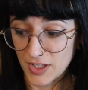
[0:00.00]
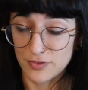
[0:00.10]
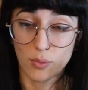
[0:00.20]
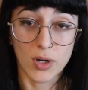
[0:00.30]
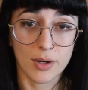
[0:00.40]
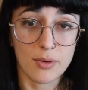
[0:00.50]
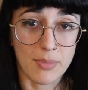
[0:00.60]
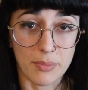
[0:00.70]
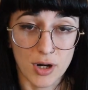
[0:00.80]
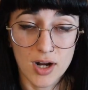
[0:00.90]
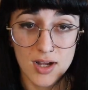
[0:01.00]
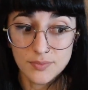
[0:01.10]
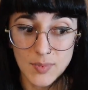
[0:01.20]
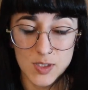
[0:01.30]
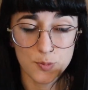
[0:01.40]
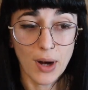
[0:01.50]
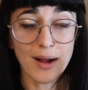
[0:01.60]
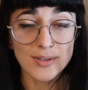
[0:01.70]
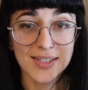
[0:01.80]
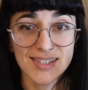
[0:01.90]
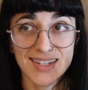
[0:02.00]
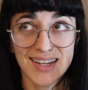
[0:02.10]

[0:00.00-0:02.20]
From what I remember, Sprouts